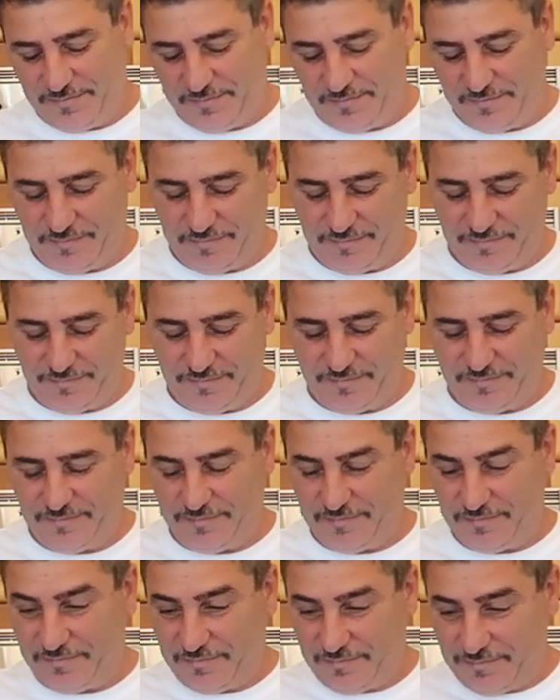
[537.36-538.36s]

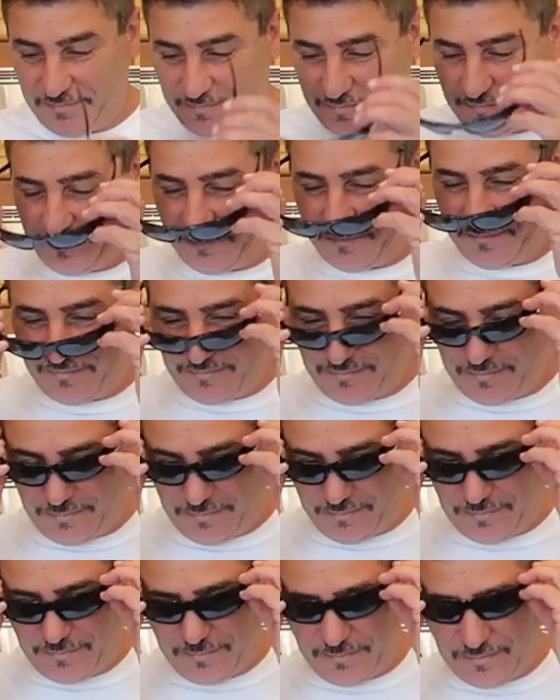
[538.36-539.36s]

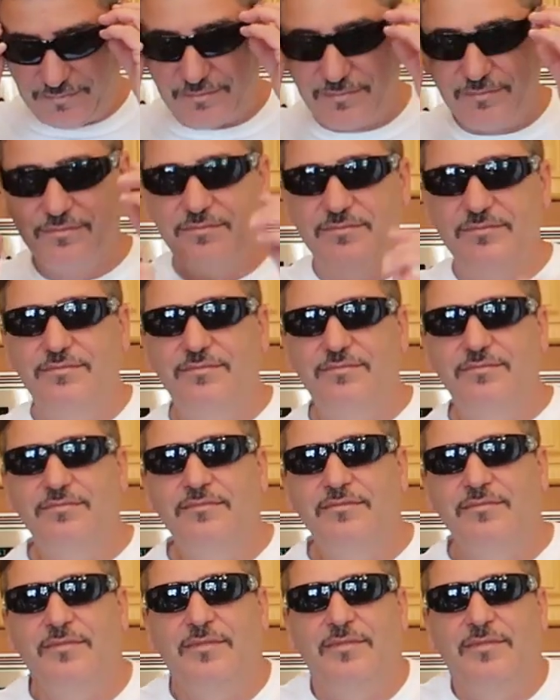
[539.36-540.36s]

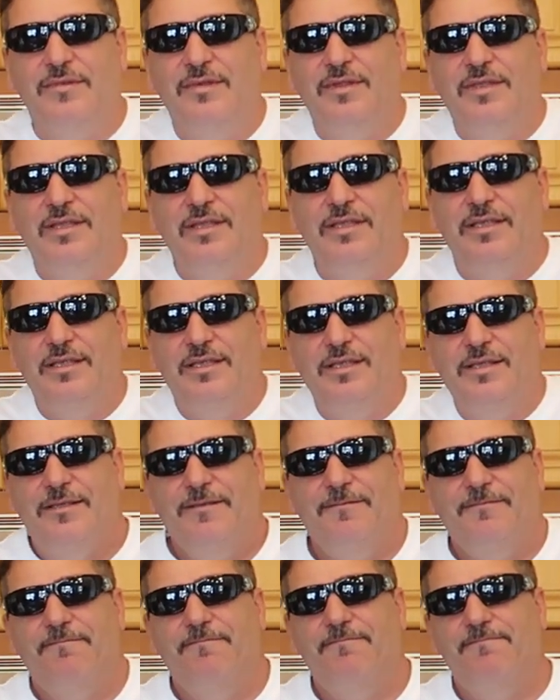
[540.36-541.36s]

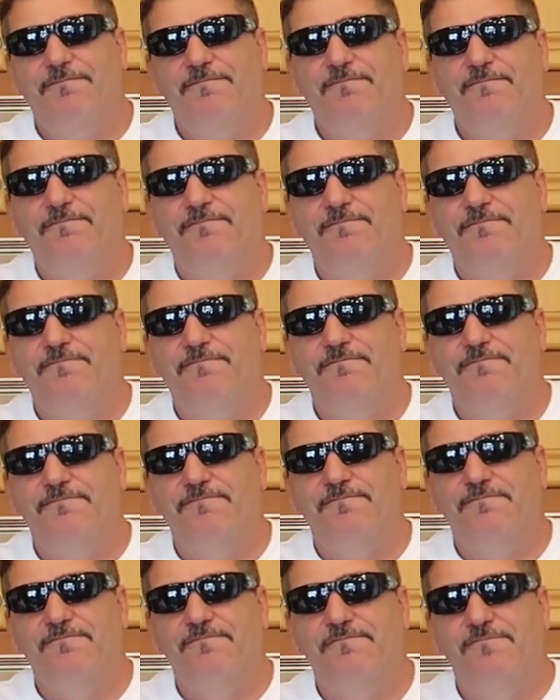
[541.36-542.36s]

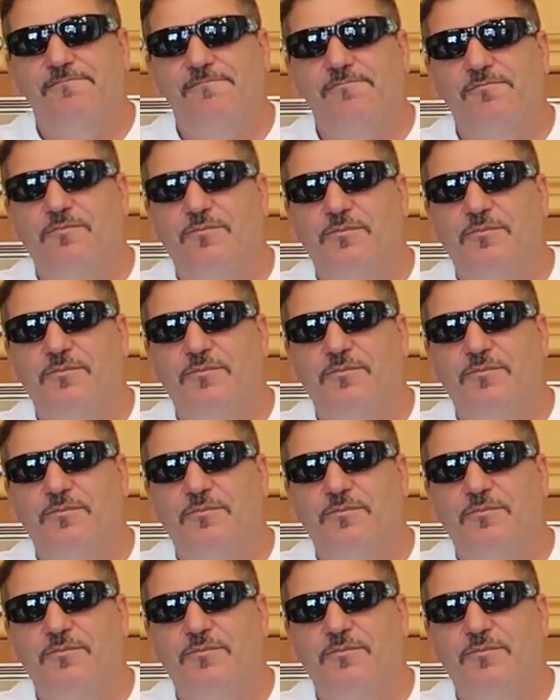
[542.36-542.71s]
(not speaking)